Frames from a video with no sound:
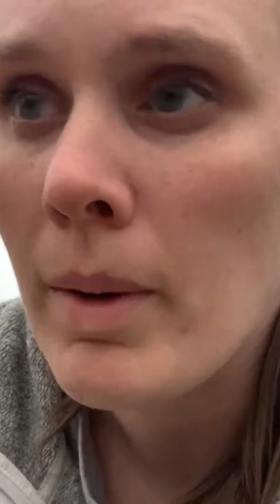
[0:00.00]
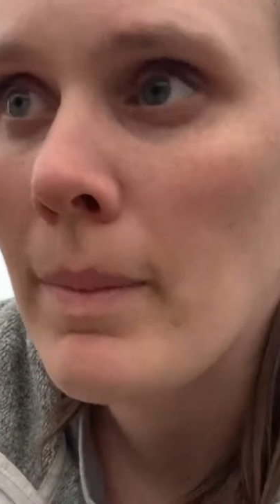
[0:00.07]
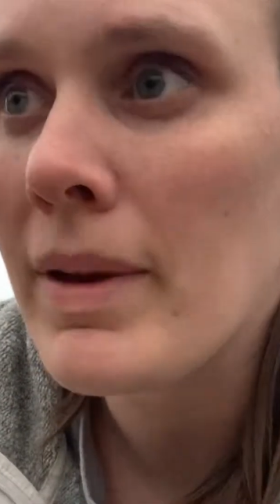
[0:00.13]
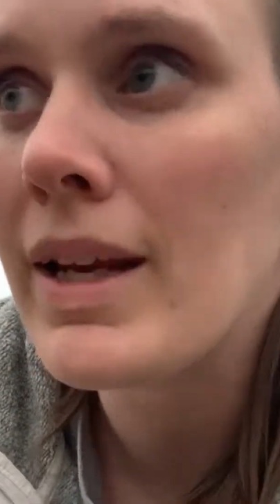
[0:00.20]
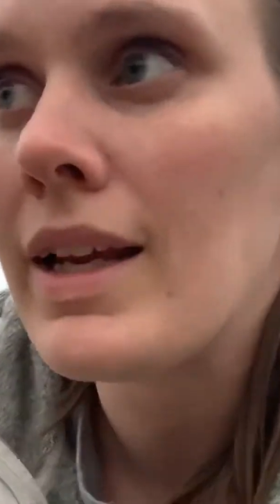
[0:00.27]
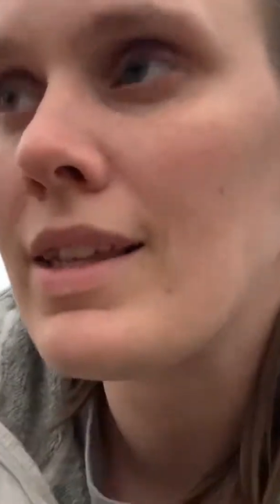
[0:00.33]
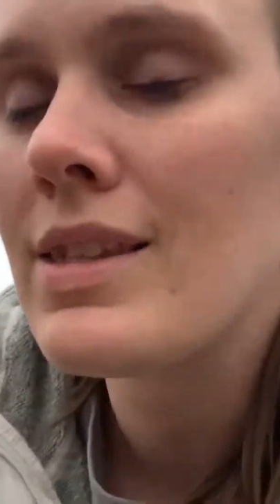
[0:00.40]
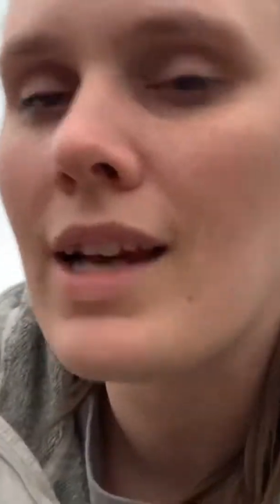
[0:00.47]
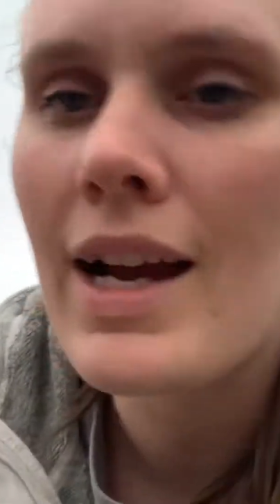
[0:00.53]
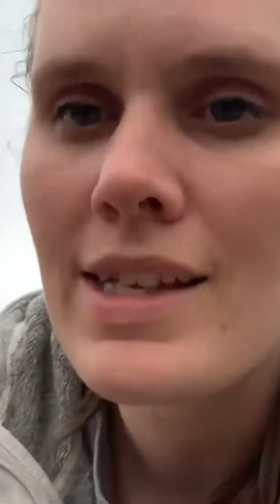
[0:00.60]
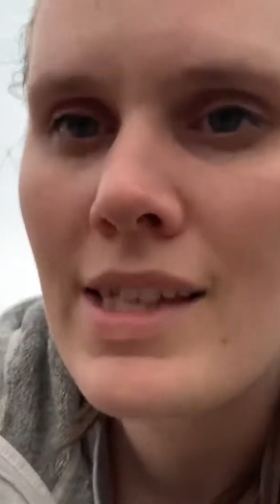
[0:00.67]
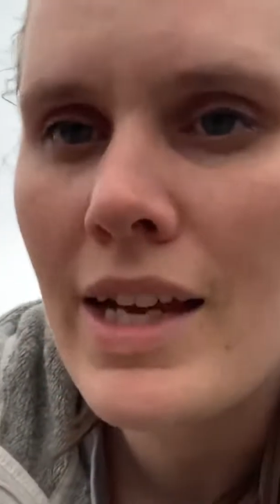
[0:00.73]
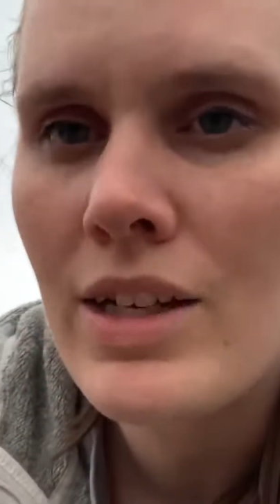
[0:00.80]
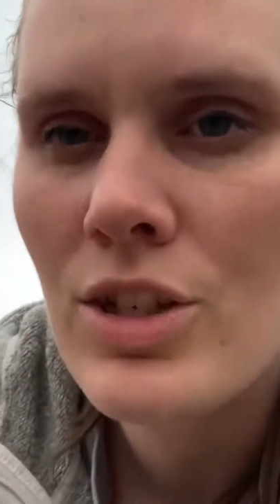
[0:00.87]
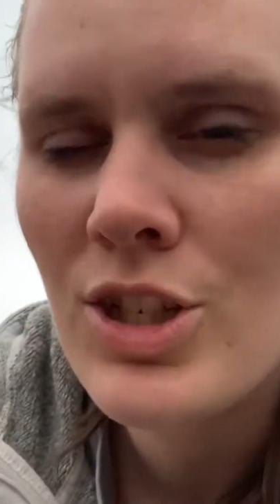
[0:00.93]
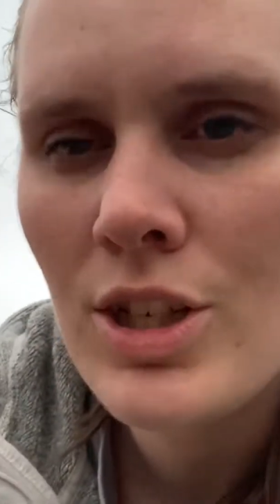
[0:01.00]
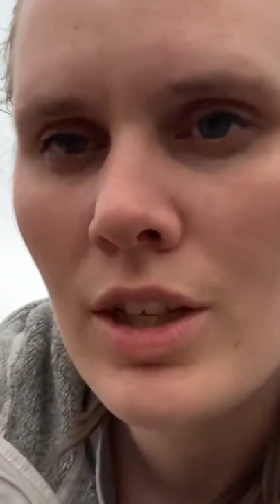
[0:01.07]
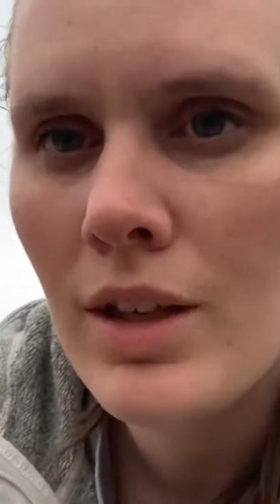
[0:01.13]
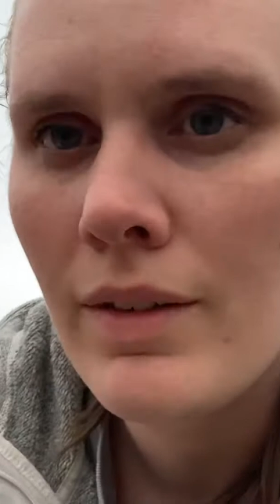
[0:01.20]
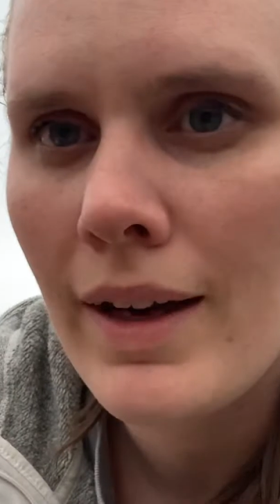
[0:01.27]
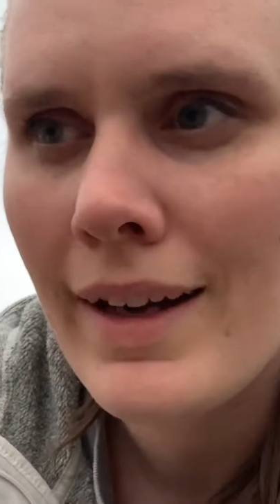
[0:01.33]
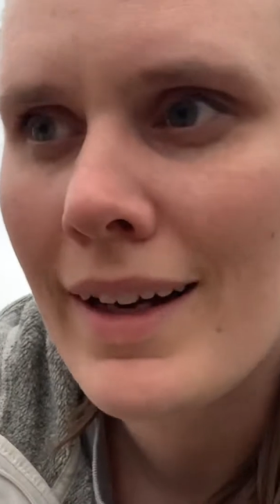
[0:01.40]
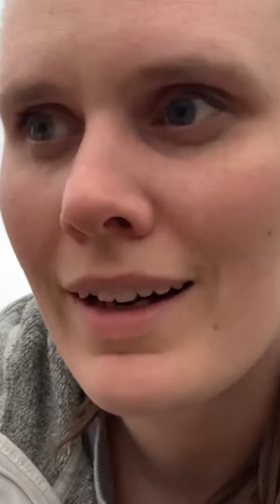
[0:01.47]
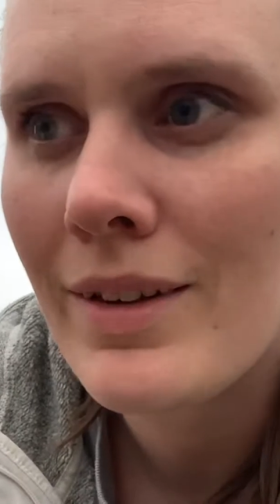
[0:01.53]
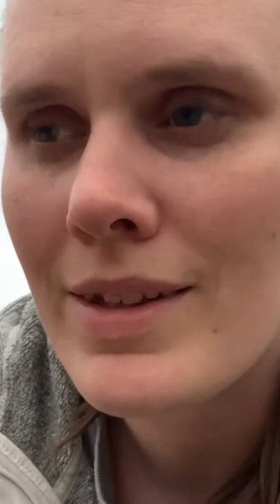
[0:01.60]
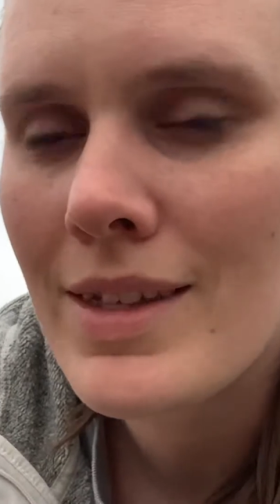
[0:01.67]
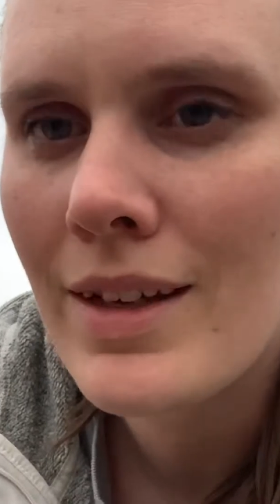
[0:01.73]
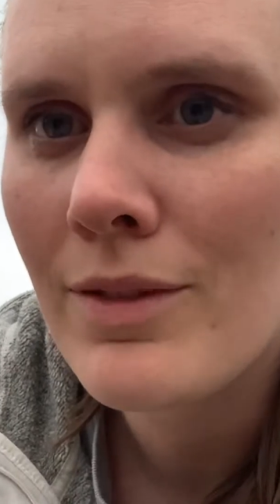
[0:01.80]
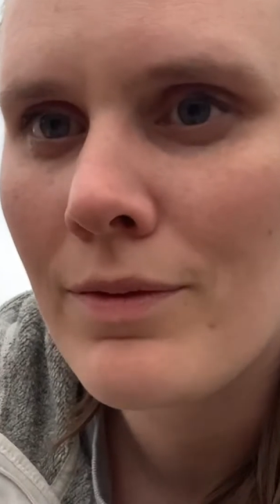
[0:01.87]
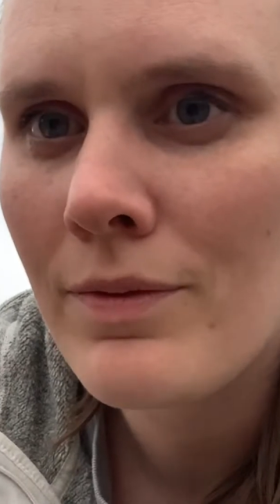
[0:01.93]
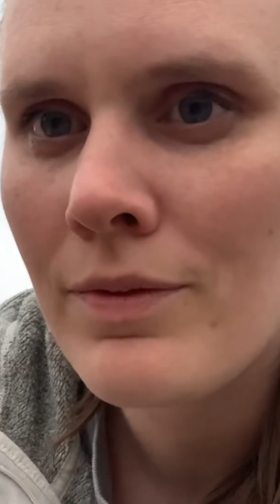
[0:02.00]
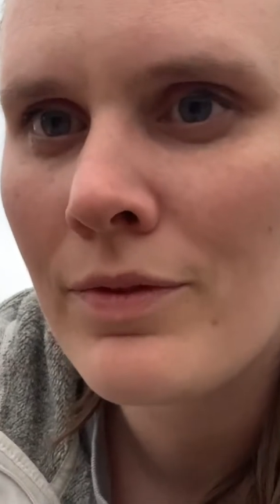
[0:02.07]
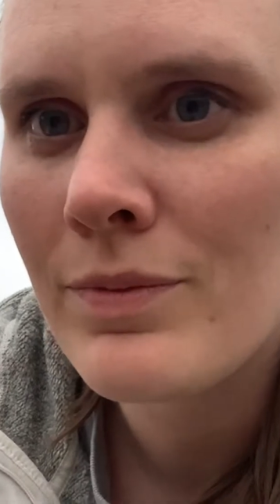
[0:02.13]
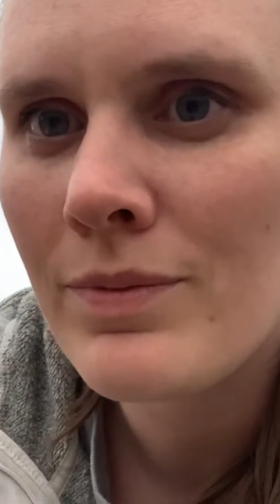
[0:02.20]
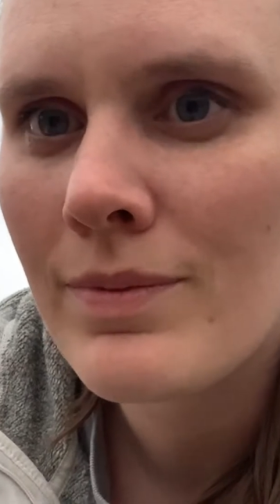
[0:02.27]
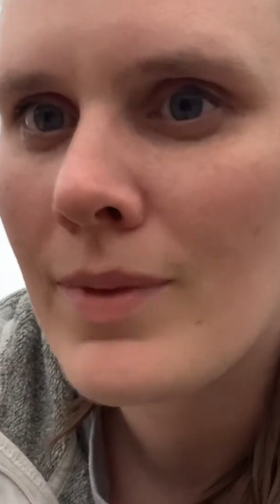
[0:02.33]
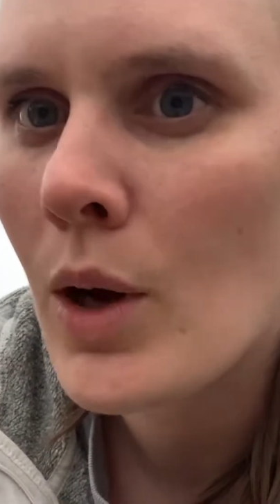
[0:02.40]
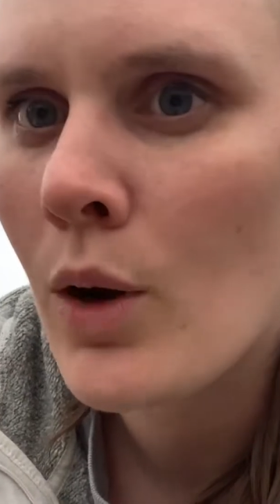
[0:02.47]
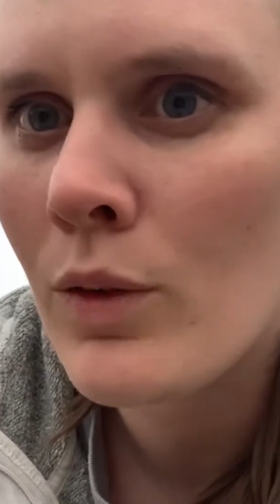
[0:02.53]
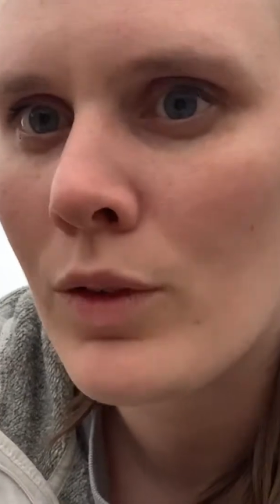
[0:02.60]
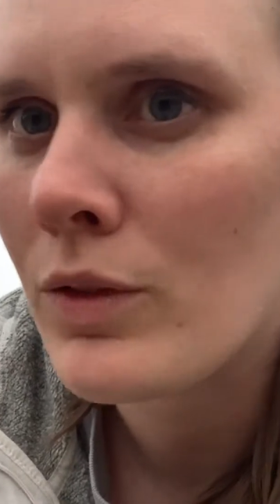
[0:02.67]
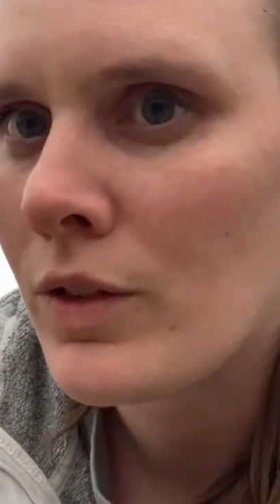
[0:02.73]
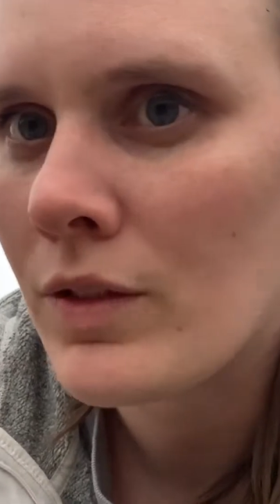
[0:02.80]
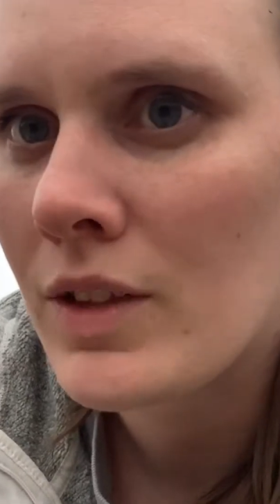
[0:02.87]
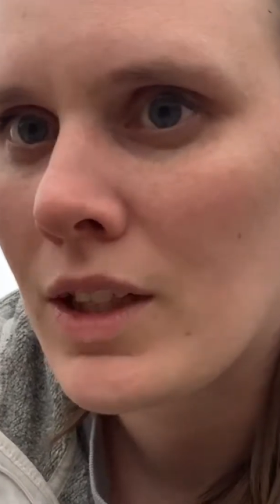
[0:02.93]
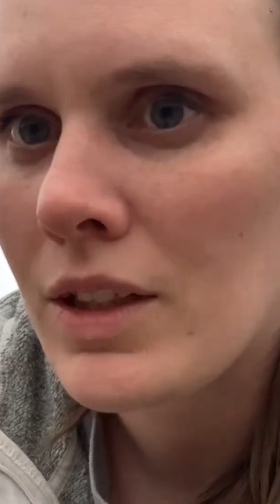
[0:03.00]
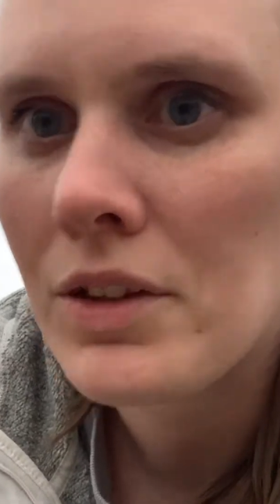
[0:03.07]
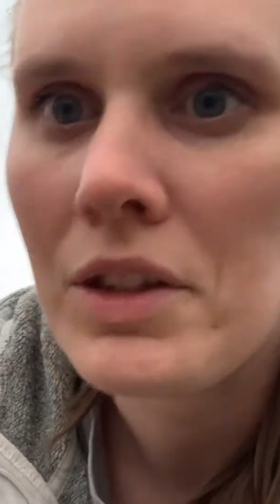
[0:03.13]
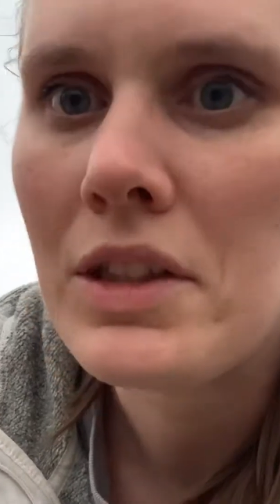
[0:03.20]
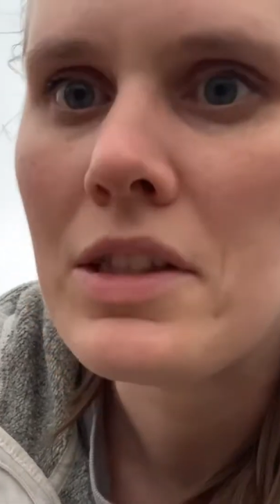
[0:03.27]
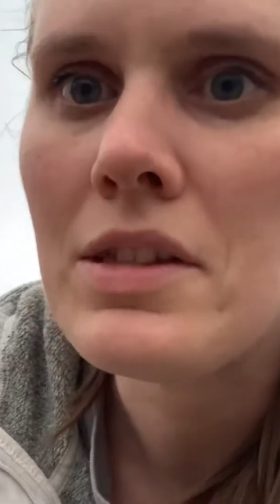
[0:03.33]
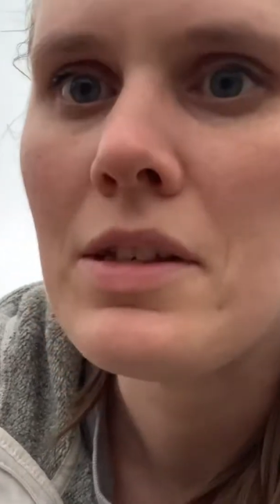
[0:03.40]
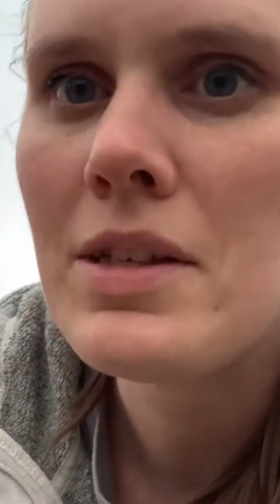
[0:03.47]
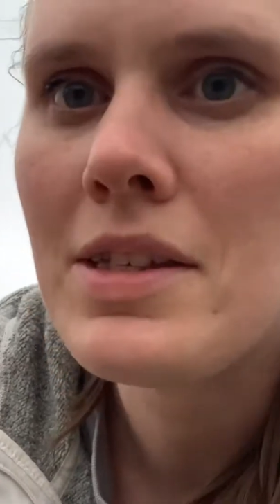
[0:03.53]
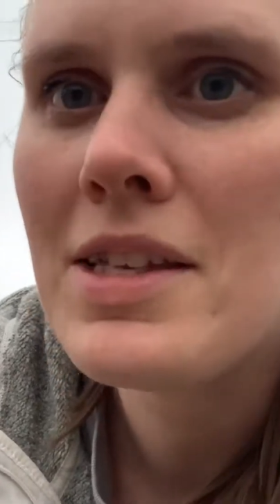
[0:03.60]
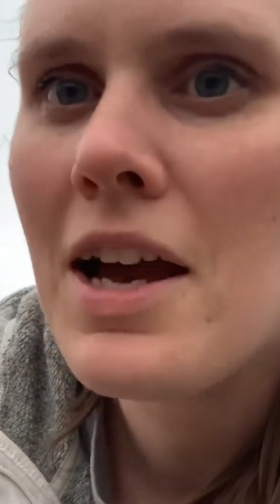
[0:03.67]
I mean, I say it's chilly right now. It's like over 50 degrees.